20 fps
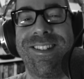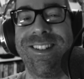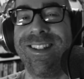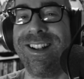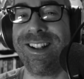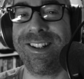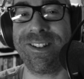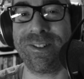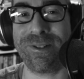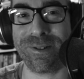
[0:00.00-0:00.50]

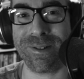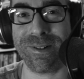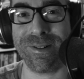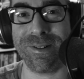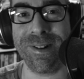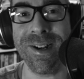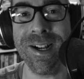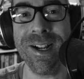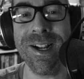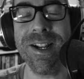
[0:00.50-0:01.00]
not
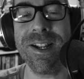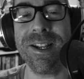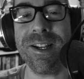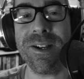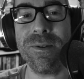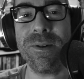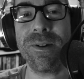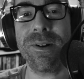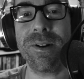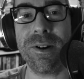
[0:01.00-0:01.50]
true.
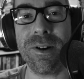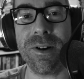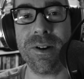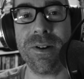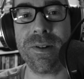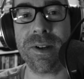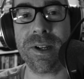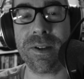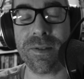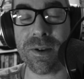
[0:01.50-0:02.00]

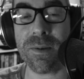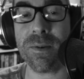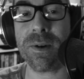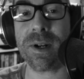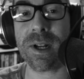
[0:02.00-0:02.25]
If you want